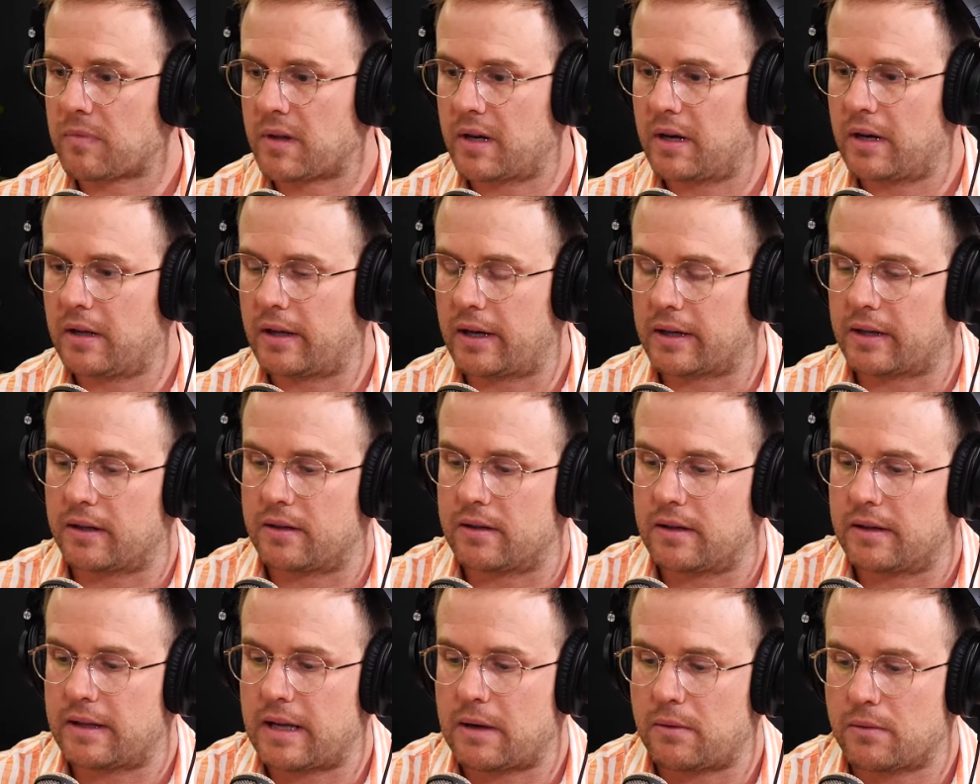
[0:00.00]
I like it.
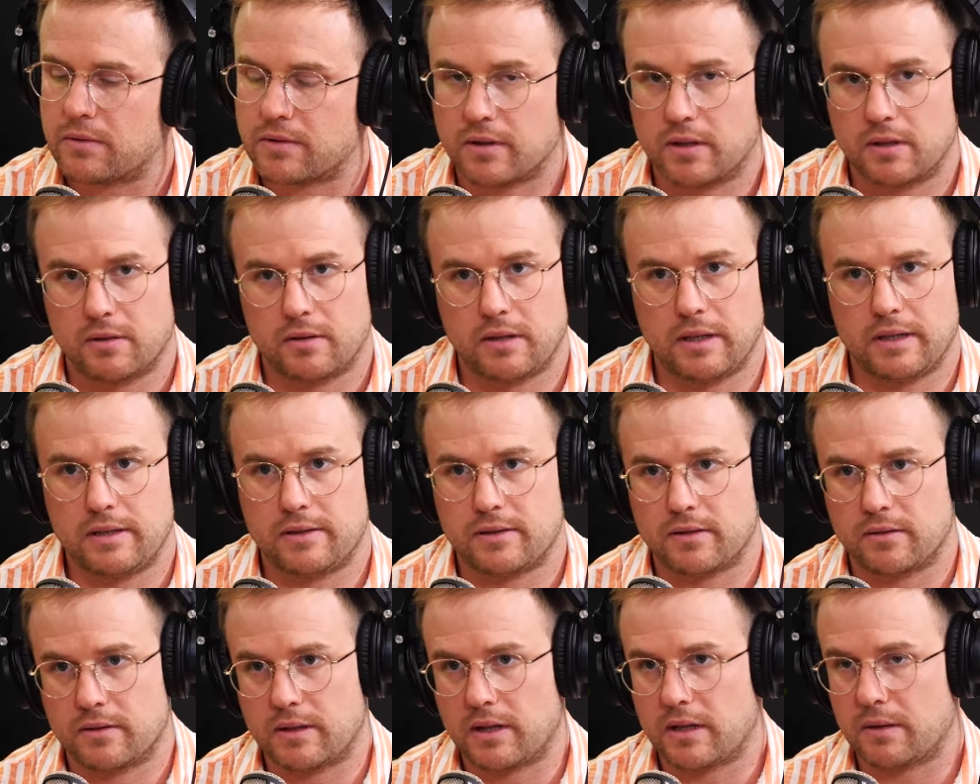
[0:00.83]
And that was going to lead
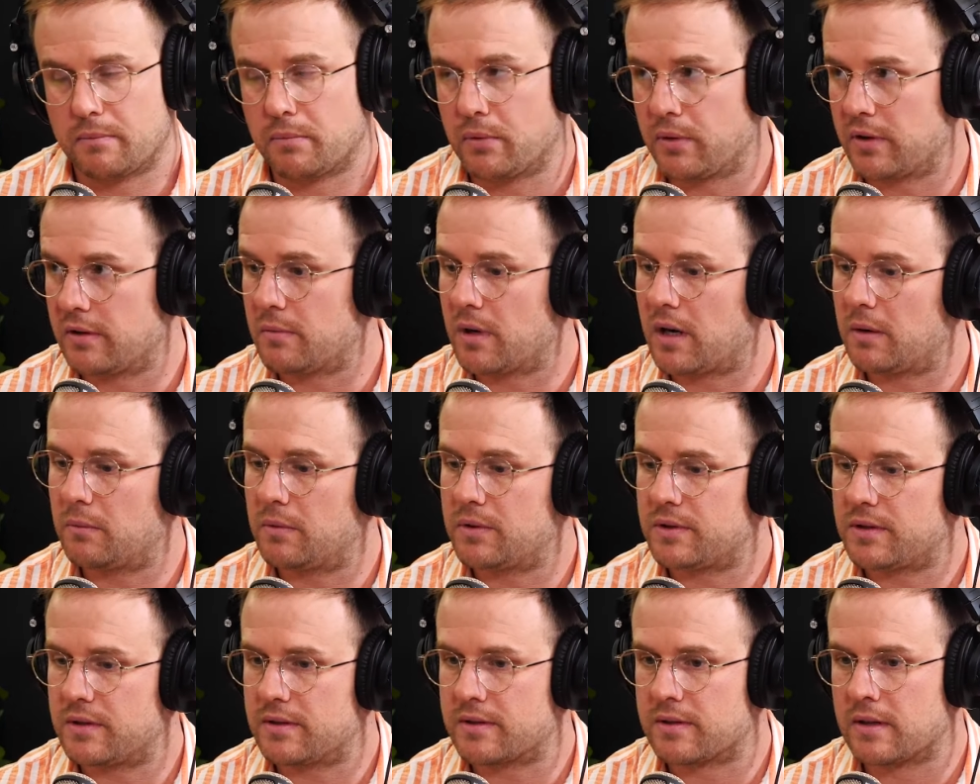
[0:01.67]
to another point of mine,
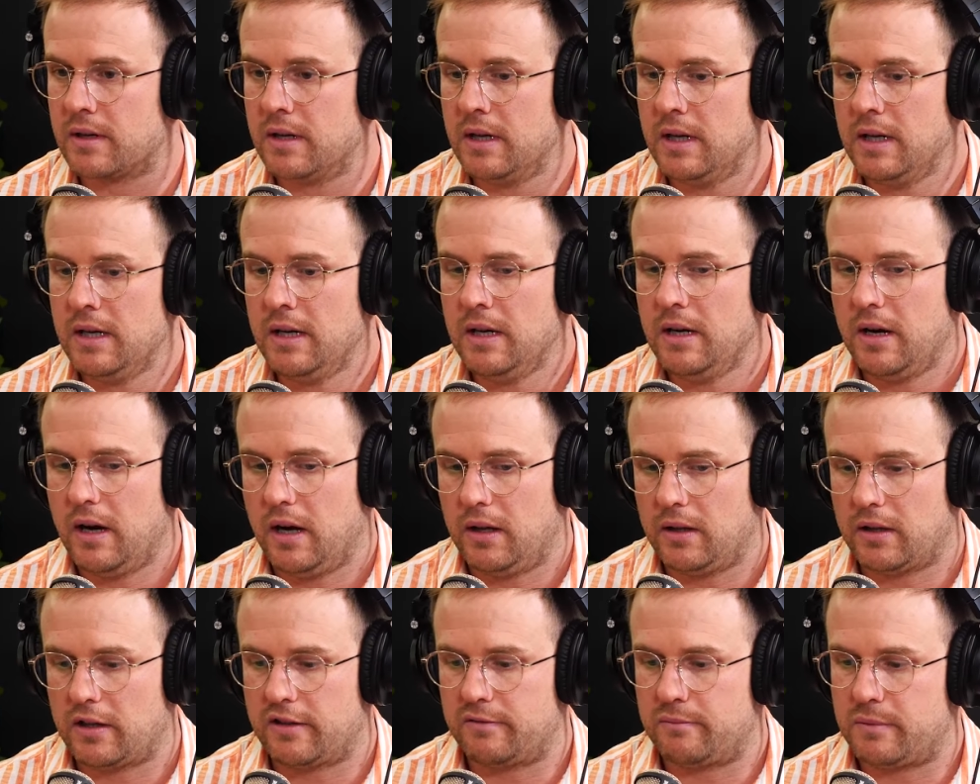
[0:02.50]
which is
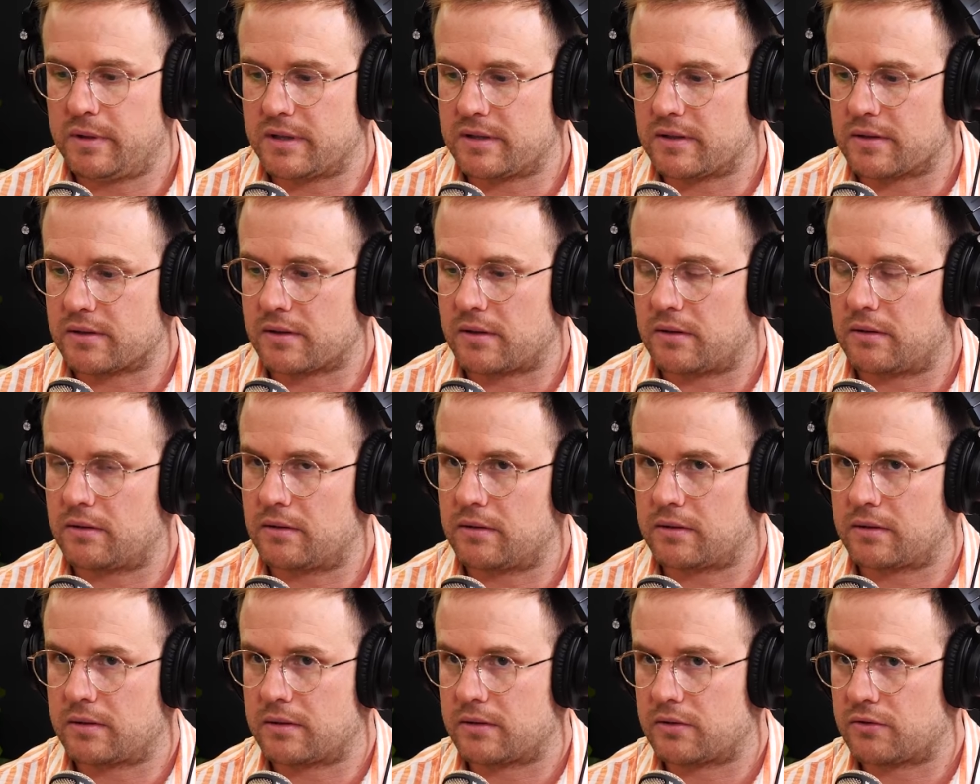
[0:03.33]
a lot of business
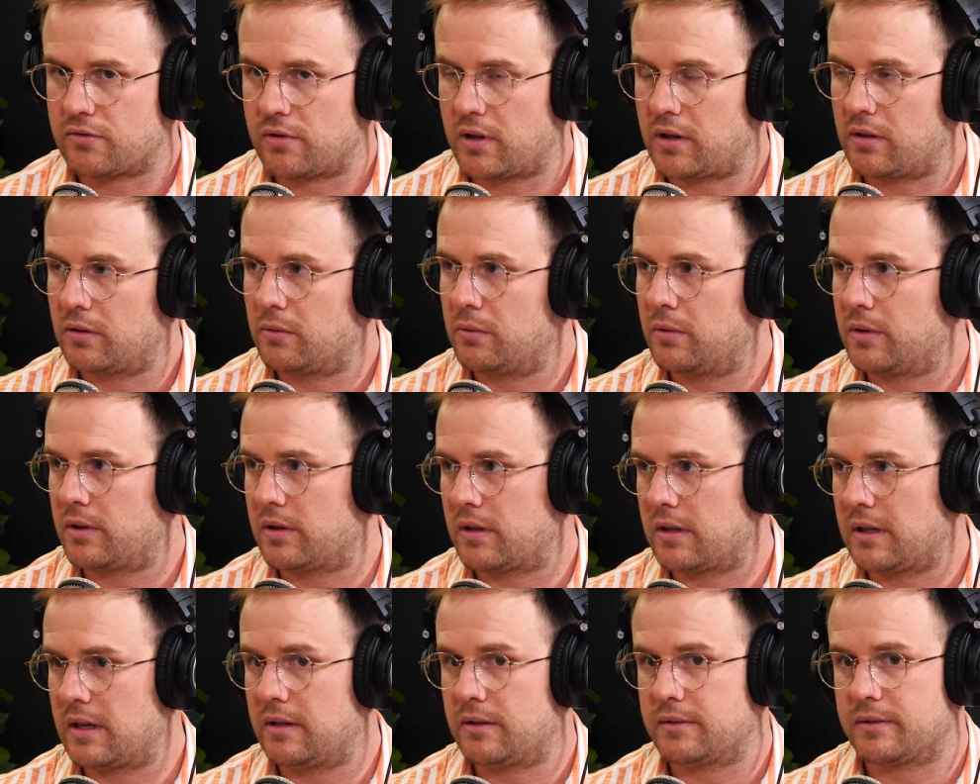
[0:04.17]
owners struggle with
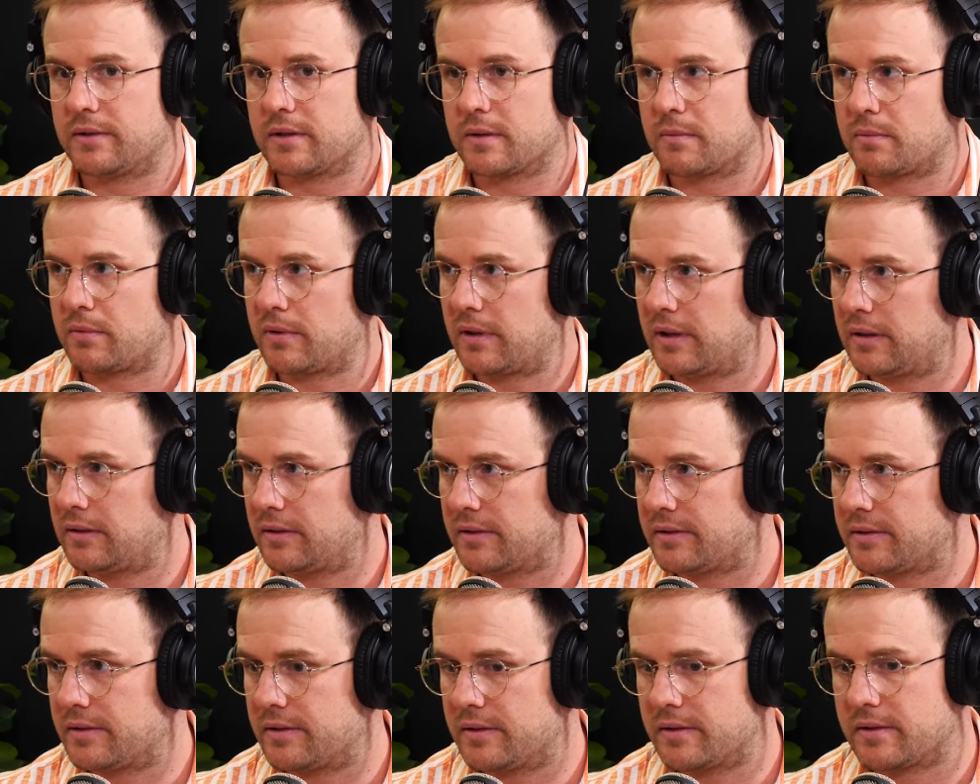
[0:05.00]
analysis
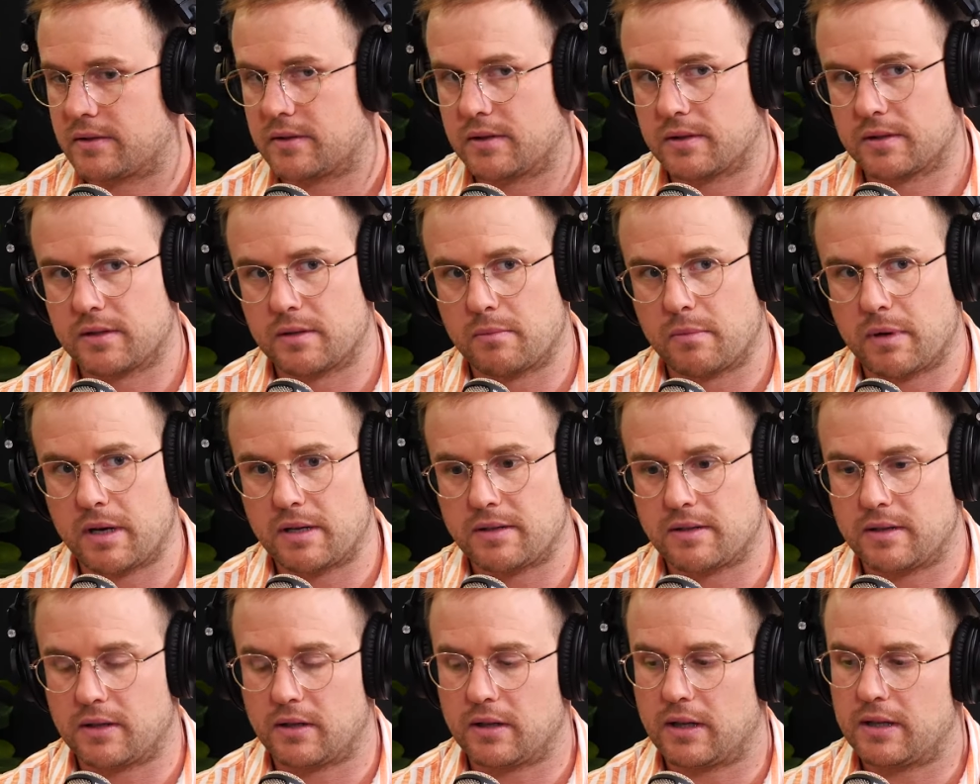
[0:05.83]
paralysis, mm-hmm. just the
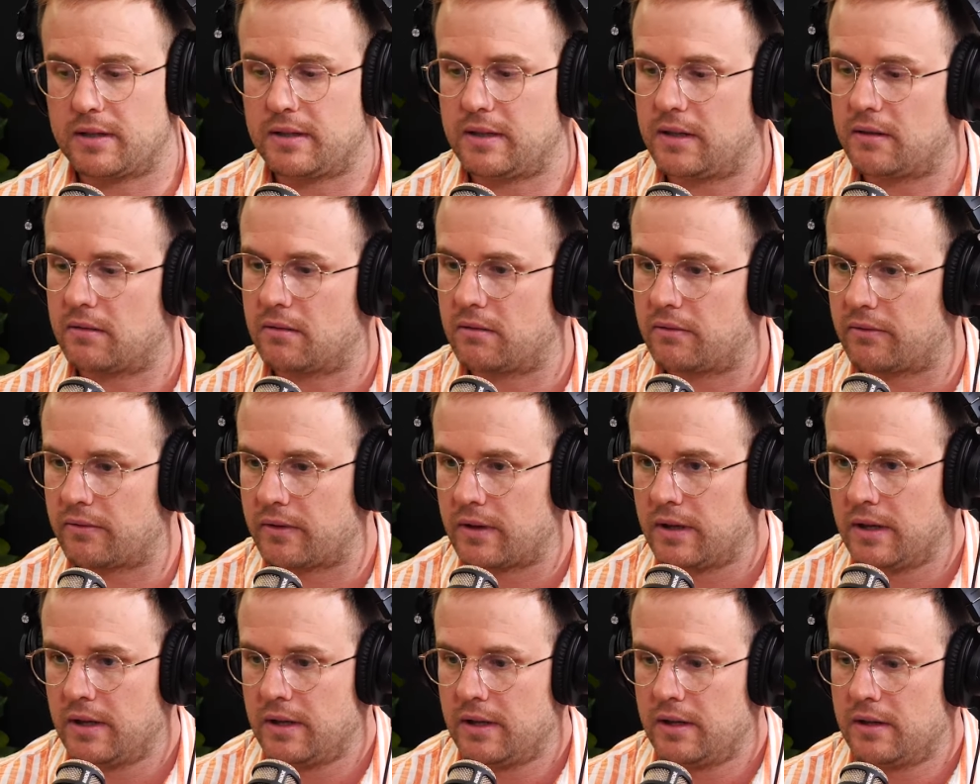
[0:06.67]
basic idea of
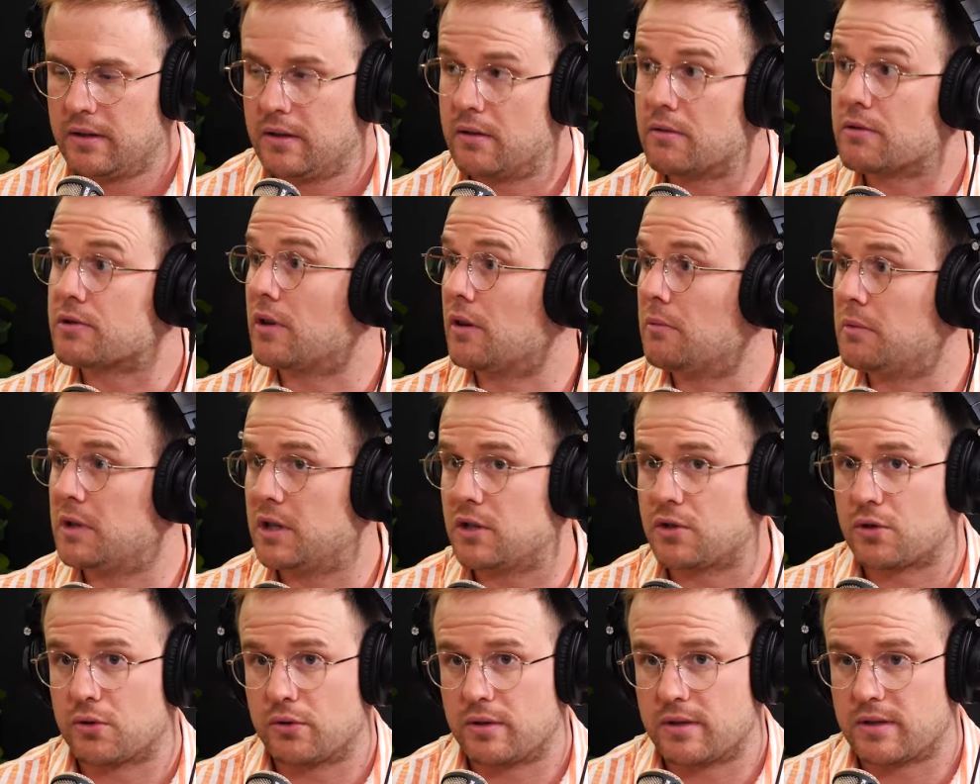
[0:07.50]
there are so
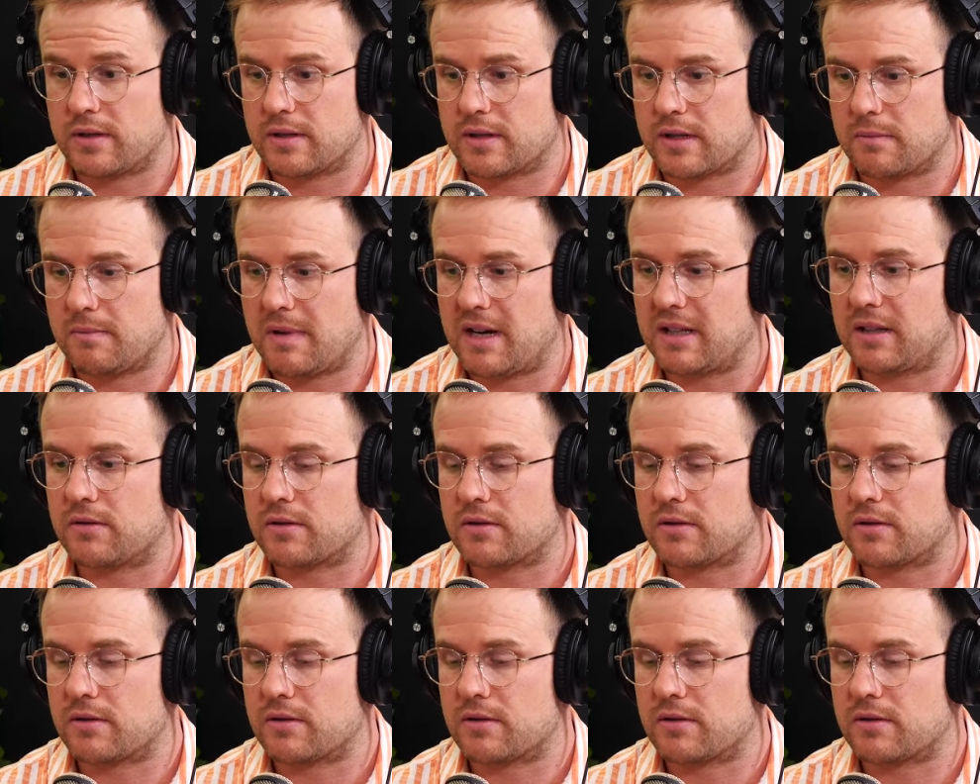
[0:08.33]
many choices to make.